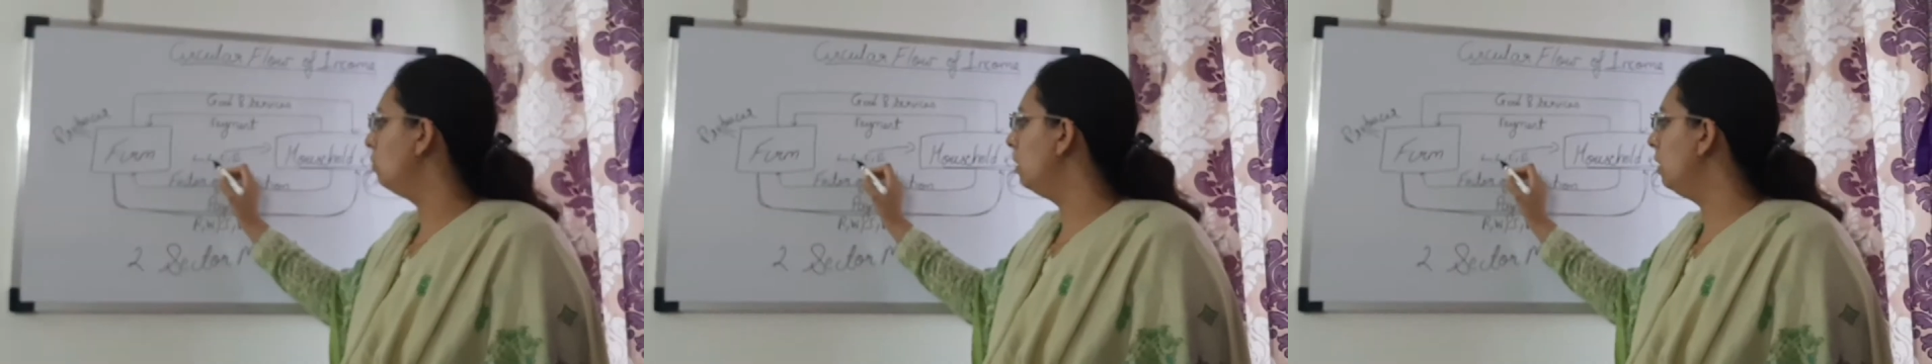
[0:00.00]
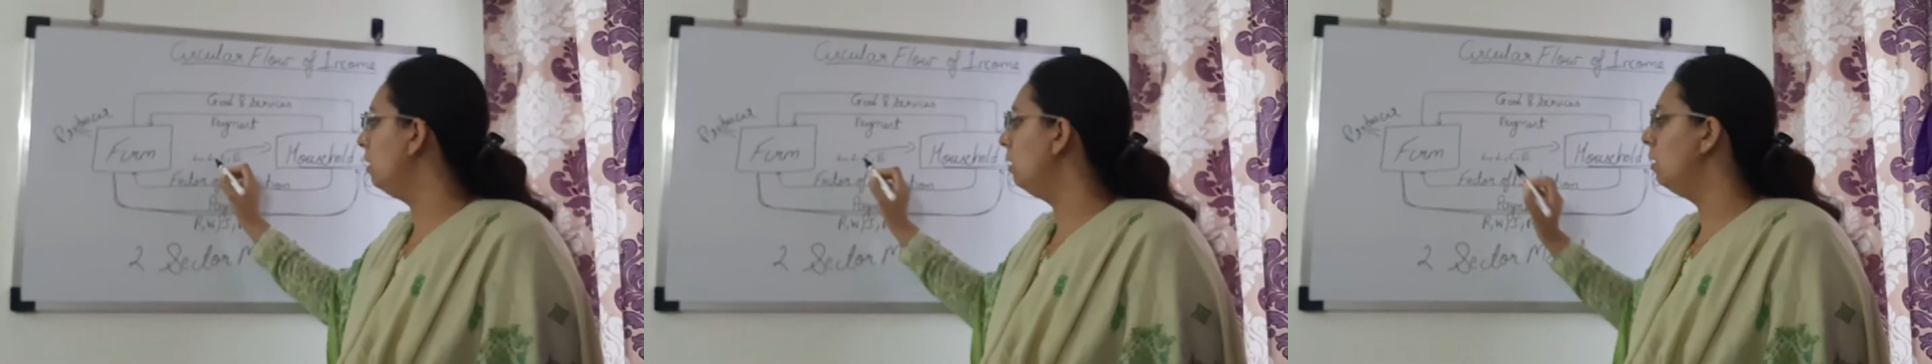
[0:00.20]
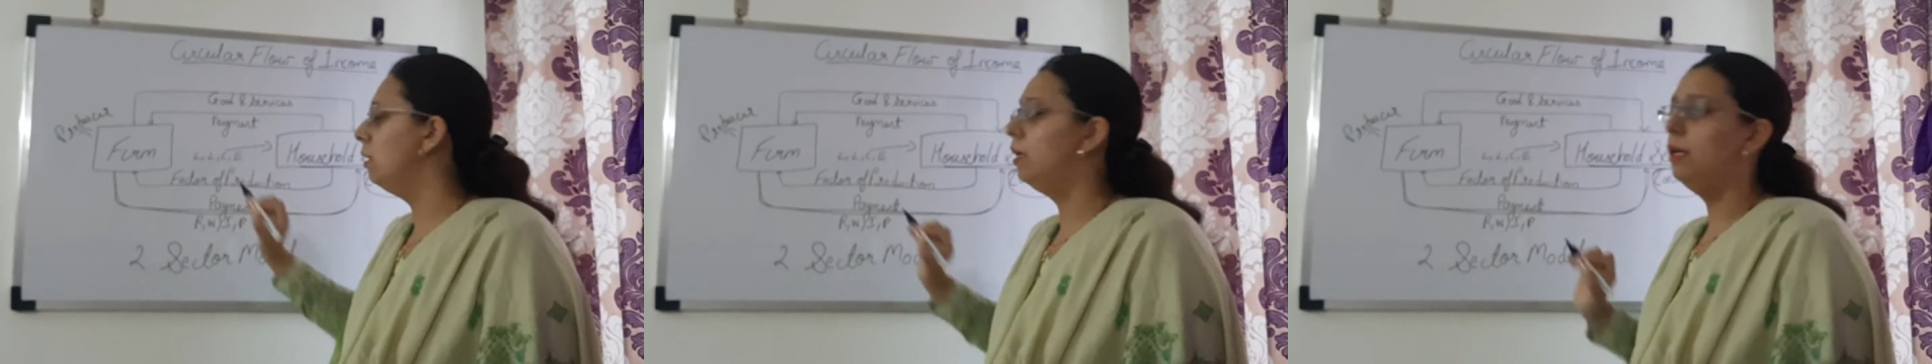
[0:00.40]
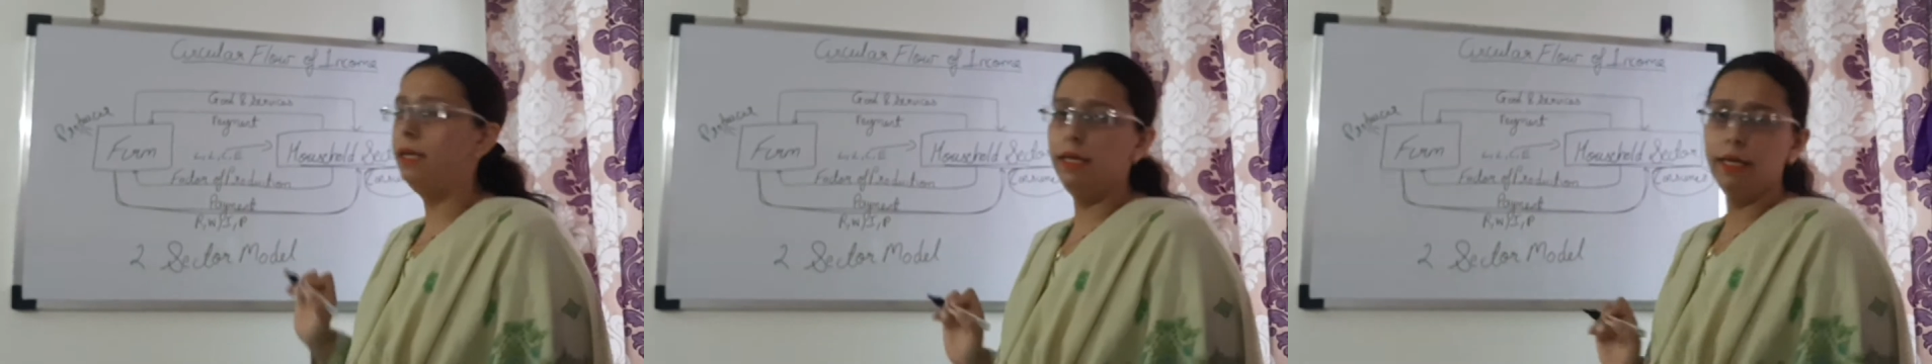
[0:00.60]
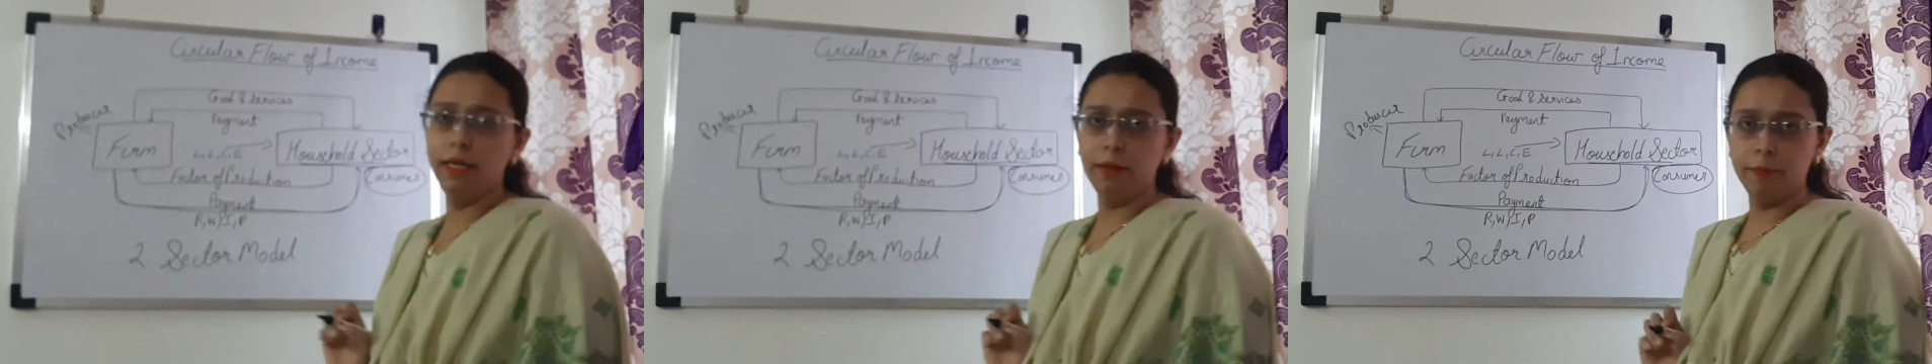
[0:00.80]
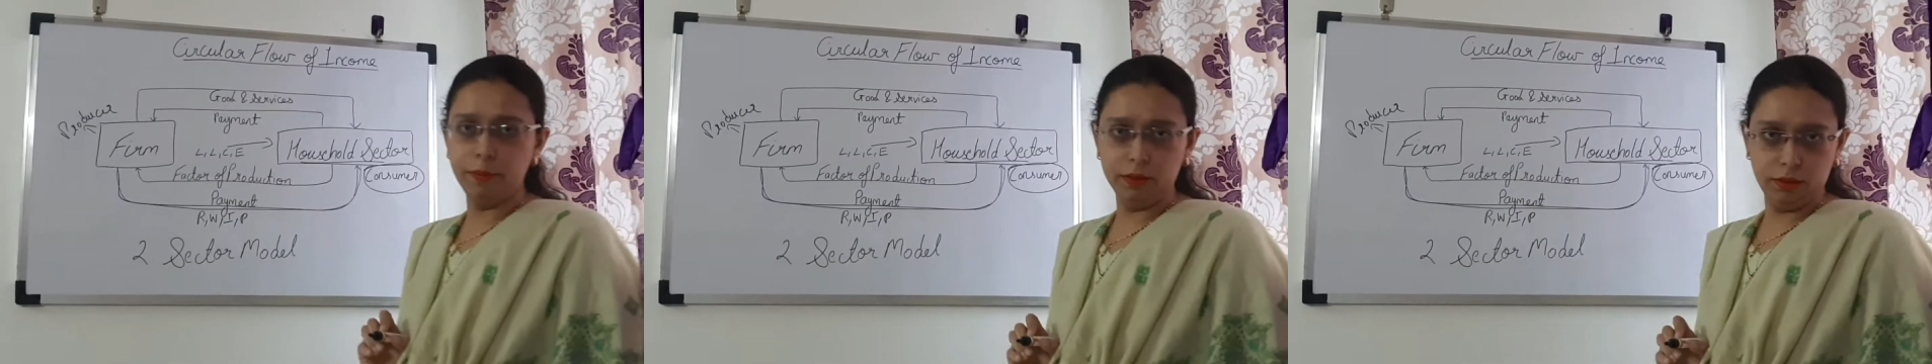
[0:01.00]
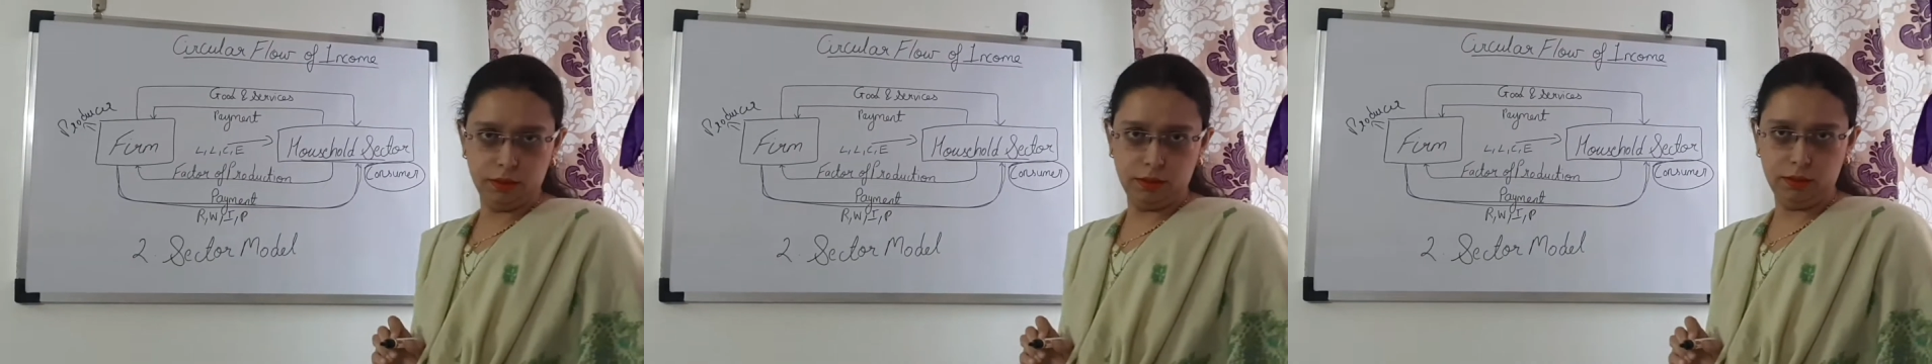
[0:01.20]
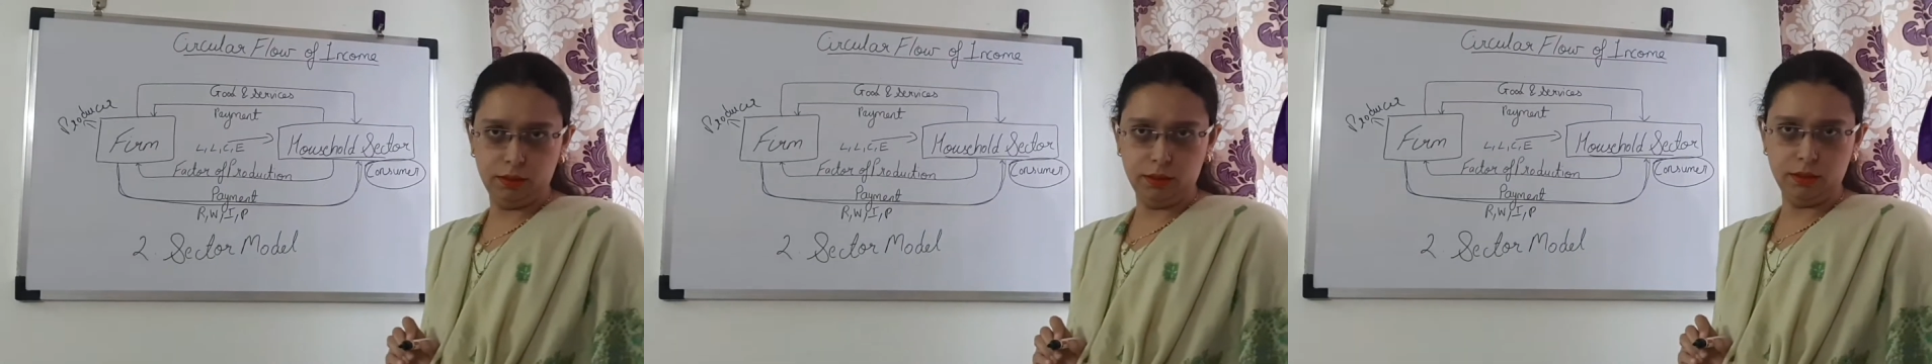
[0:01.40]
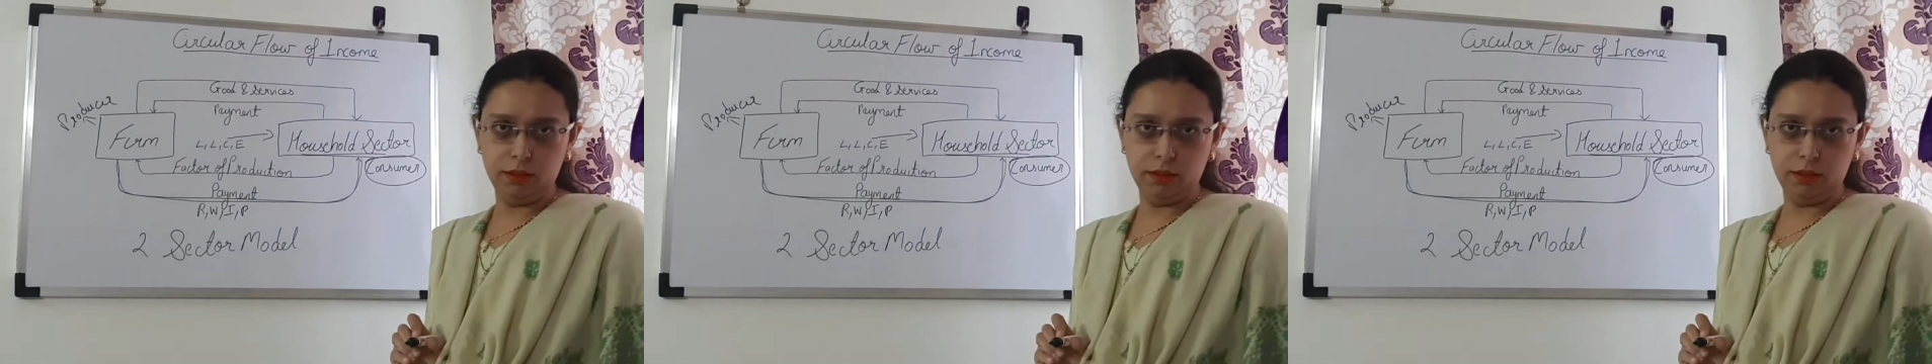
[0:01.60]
the laborers.